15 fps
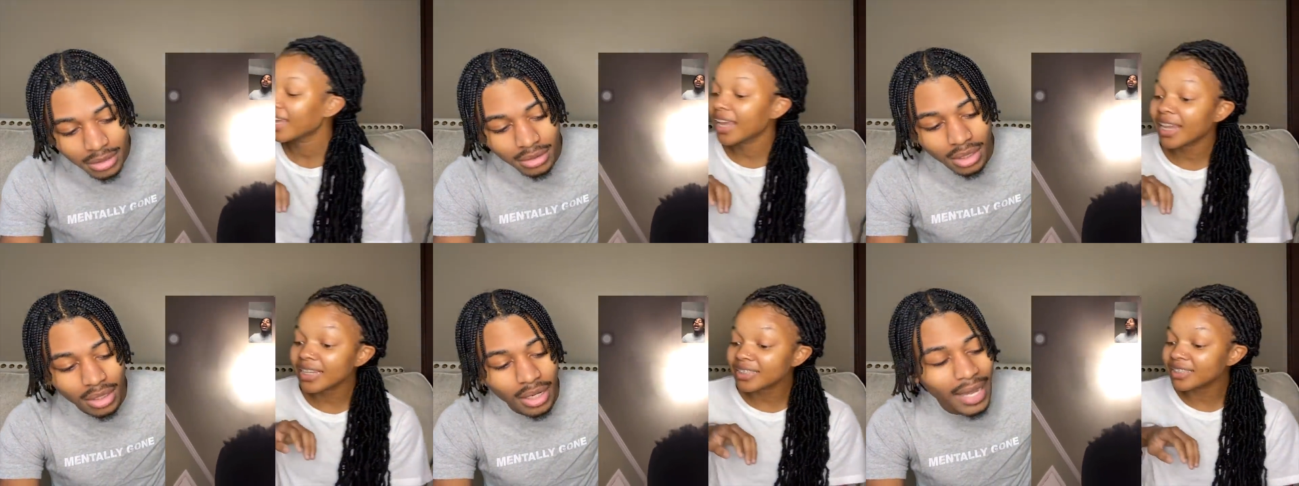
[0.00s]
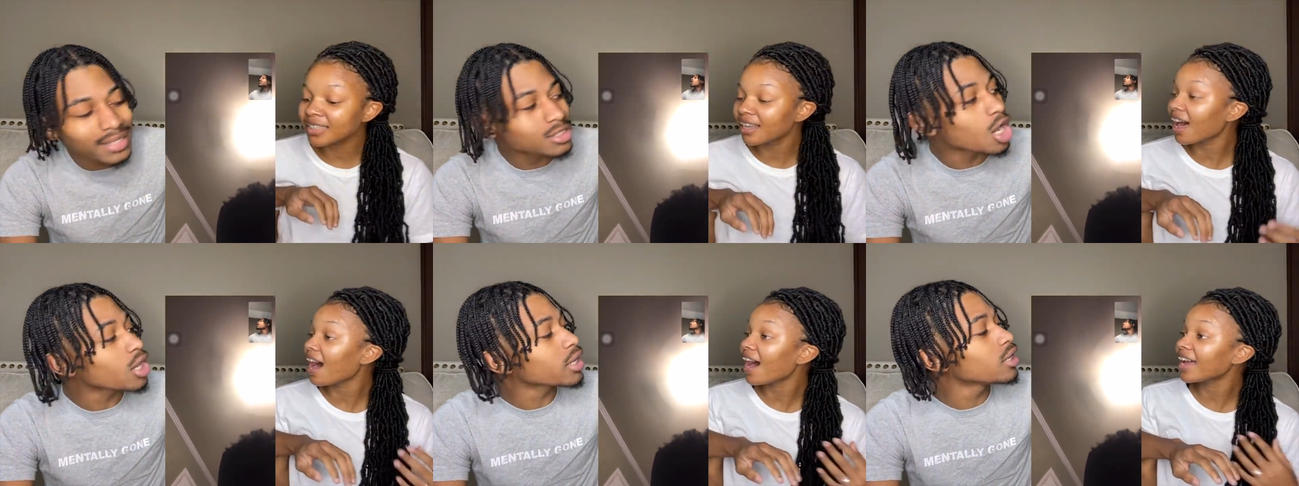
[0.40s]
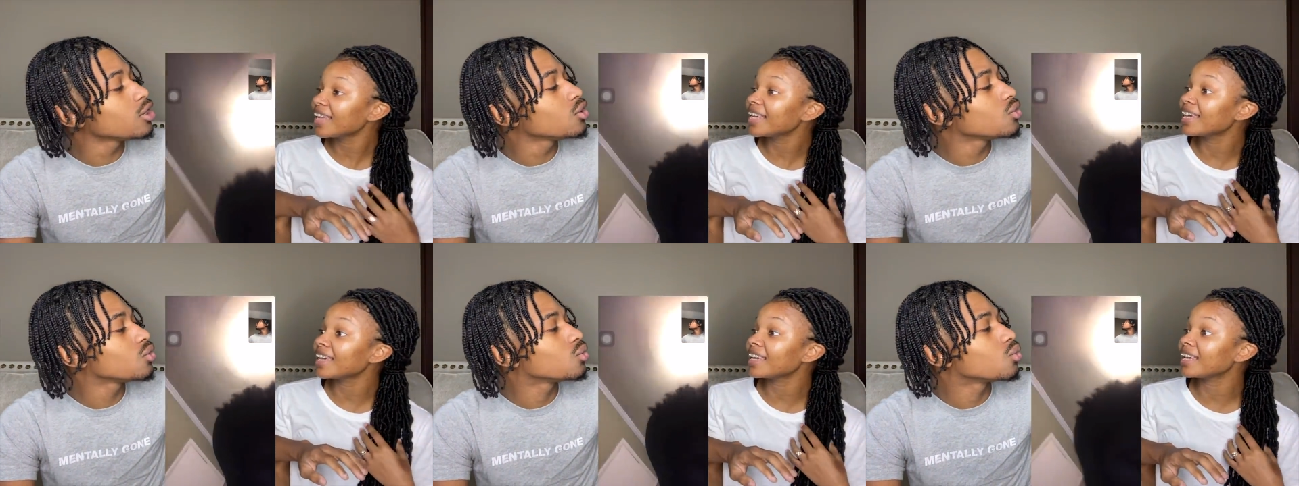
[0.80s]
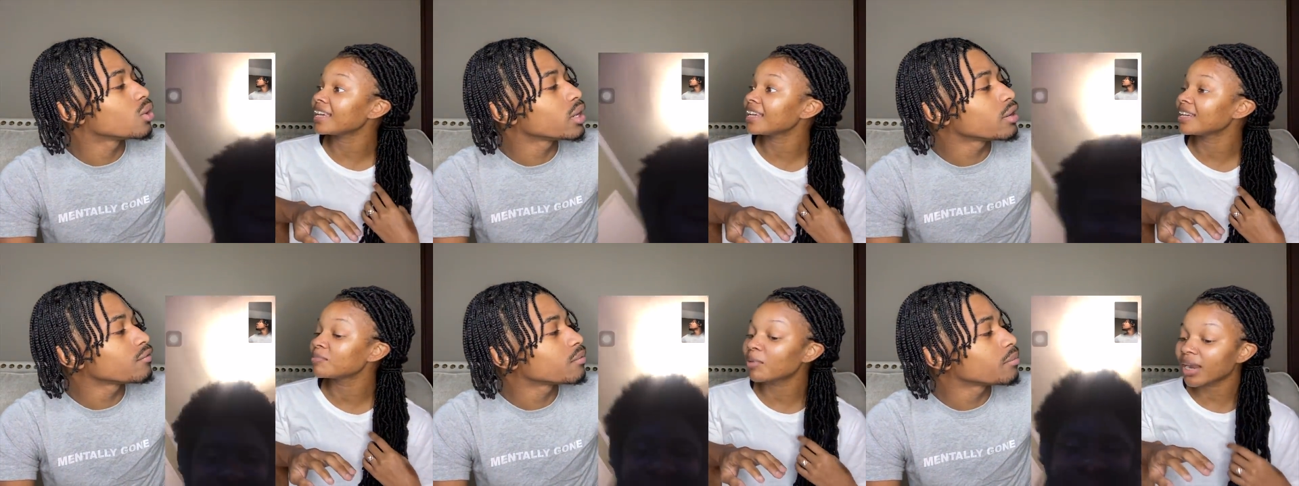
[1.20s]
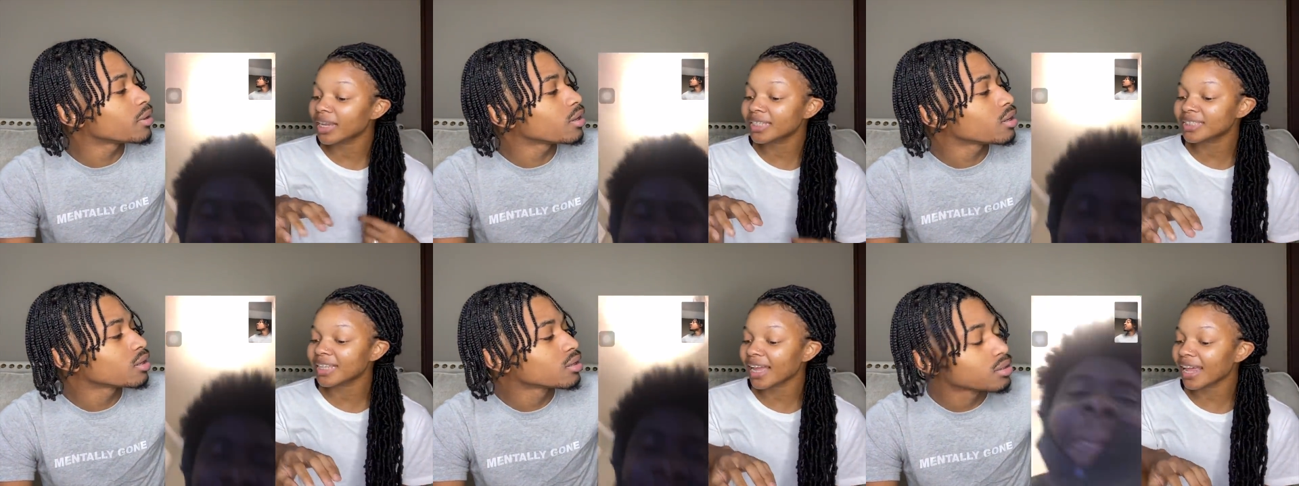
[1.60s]
Speaker 1: he's not lying. To you. Whatever, bro, bro,
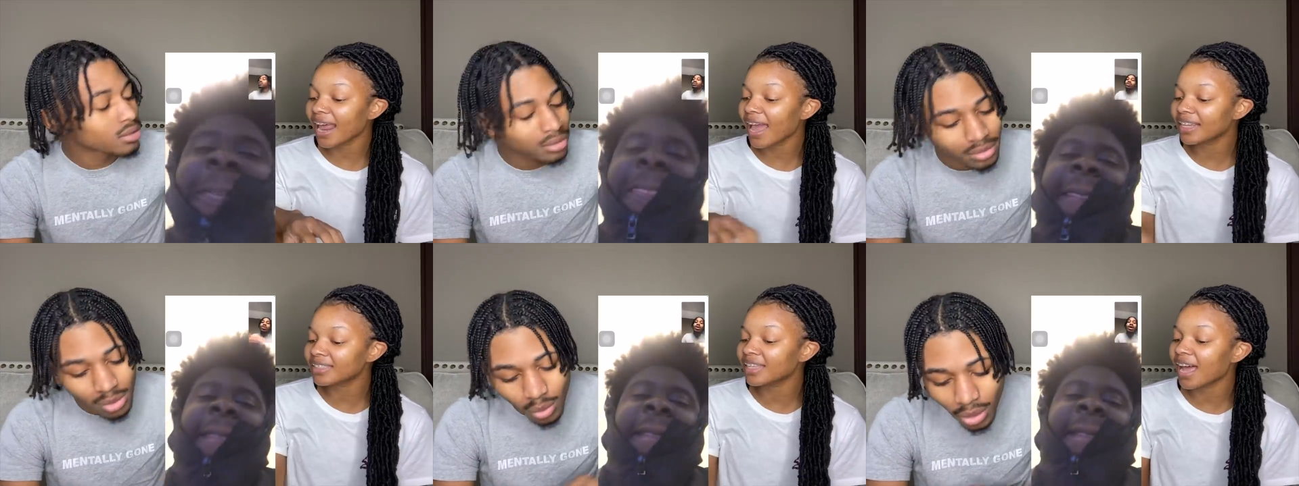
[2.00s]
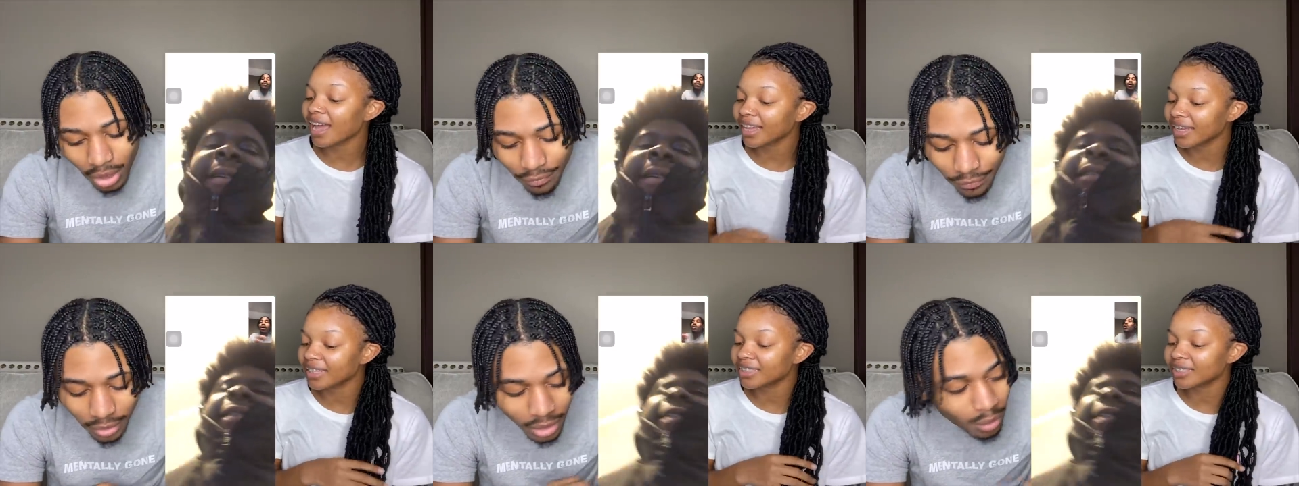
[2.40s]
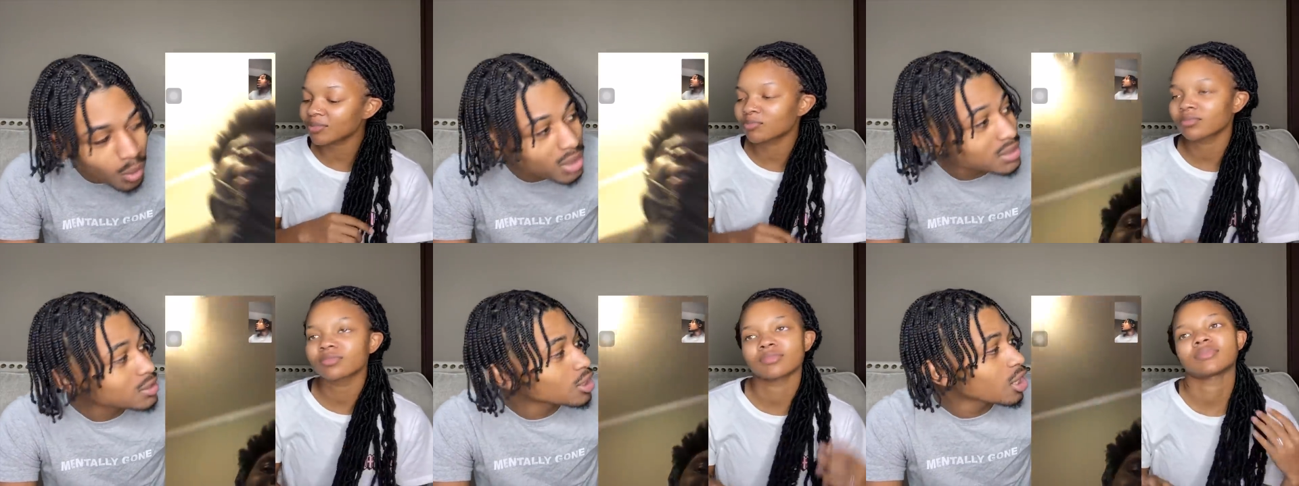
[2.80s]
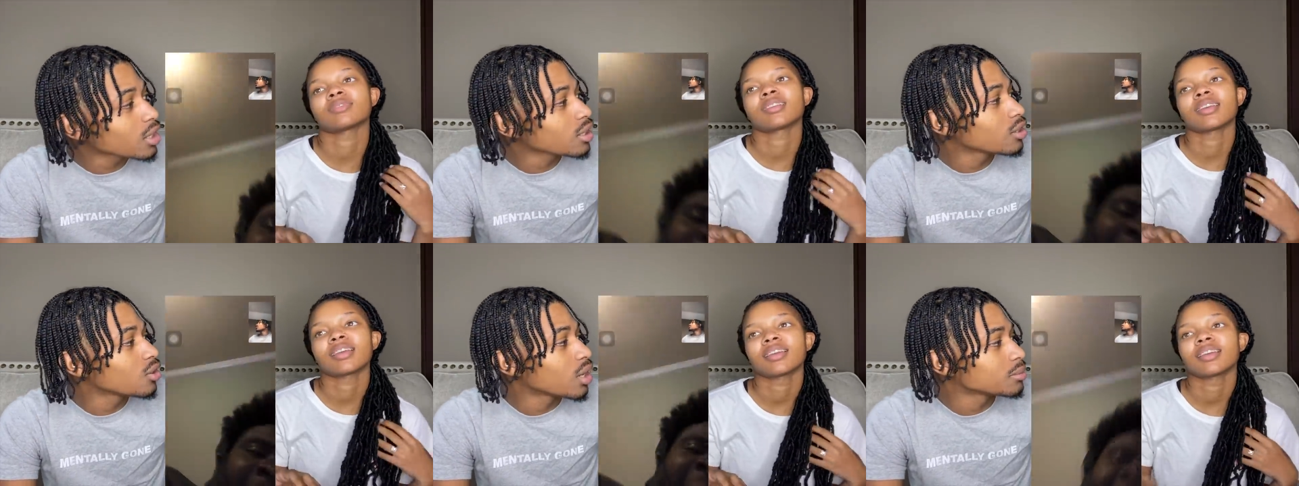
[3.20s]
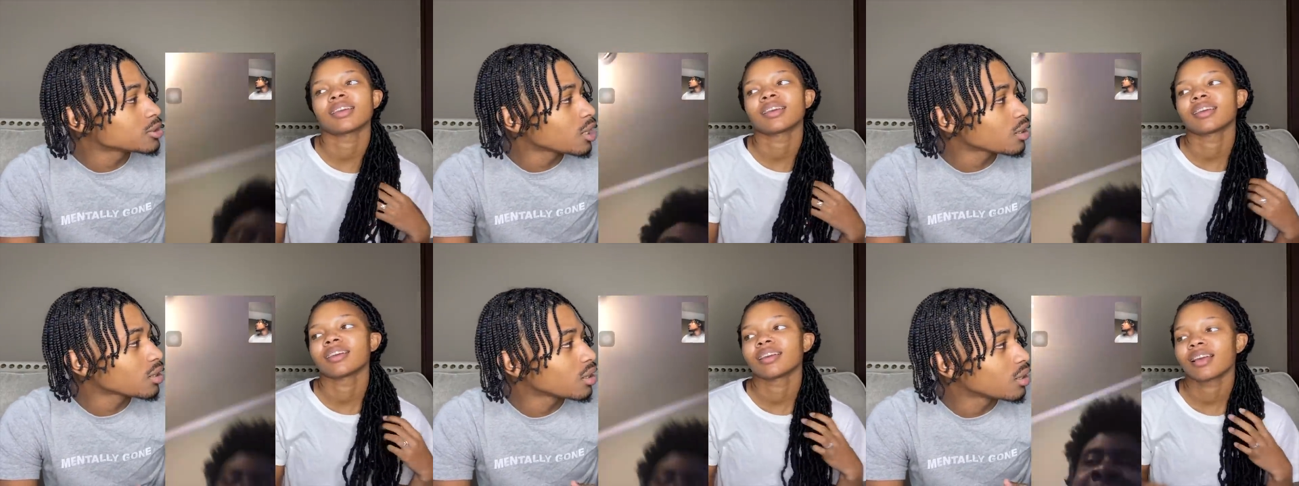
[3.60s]
his dead ass lying. He wasn't talking to you. I'm
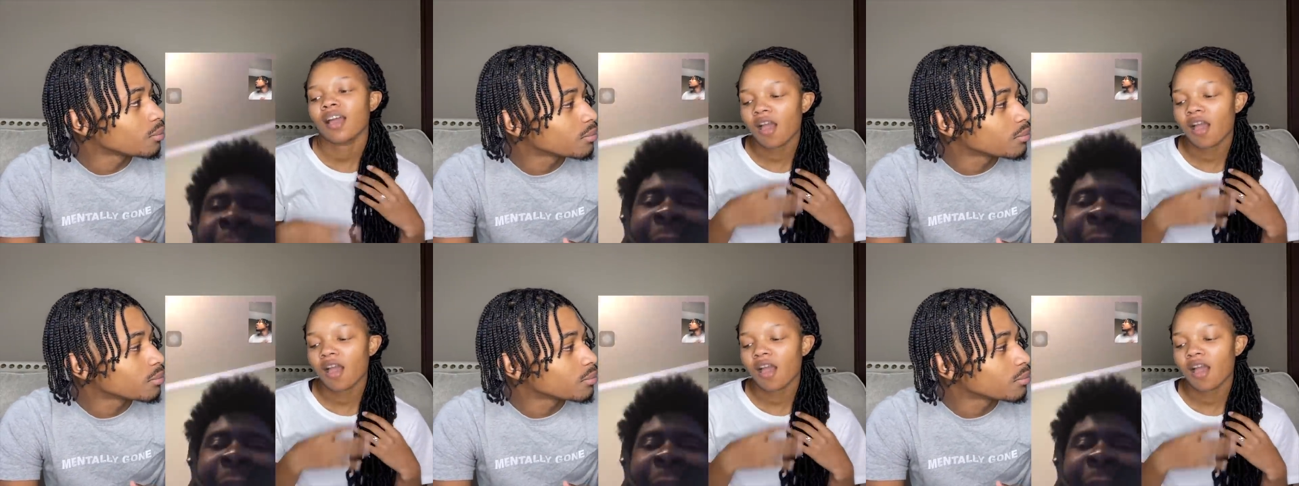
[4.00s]
talking to him.